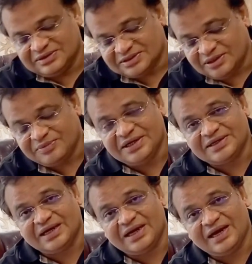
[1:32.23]

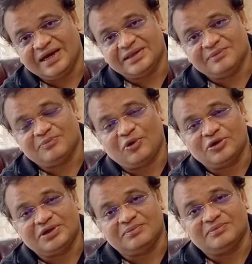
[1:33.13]
at the
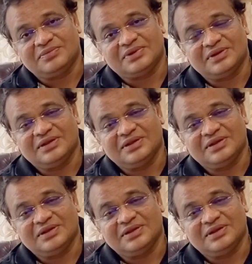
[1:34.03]
bottom